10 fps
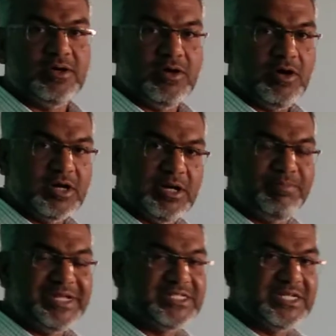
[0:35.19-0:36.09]
or
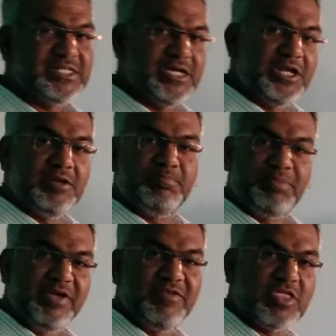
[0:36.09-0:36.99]
completed in
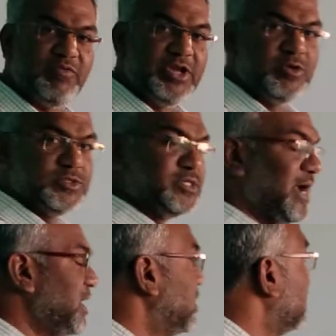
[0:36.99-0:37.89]
previous videos, right?